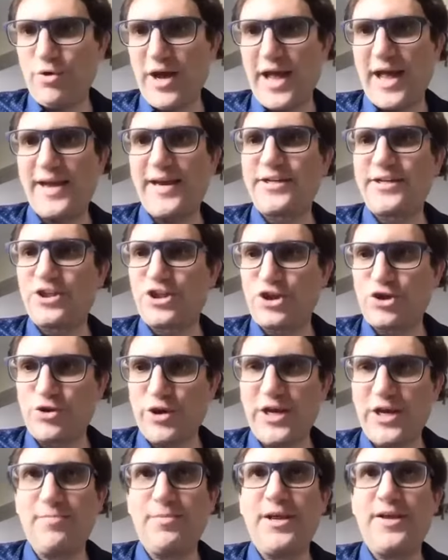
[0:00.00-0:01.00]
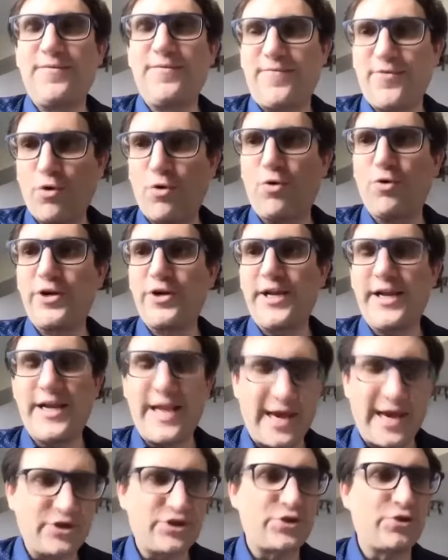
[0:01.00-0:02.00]
an extremely flawed
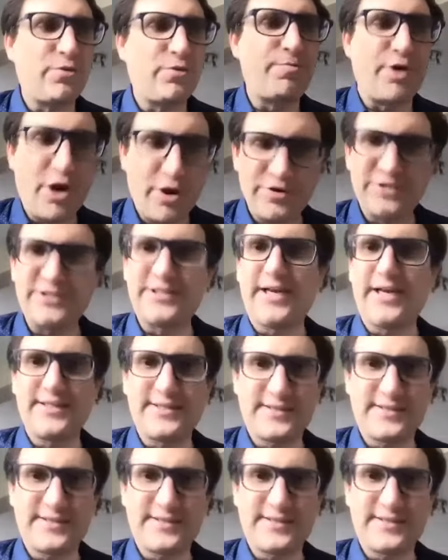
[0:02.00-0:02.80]
electoral process.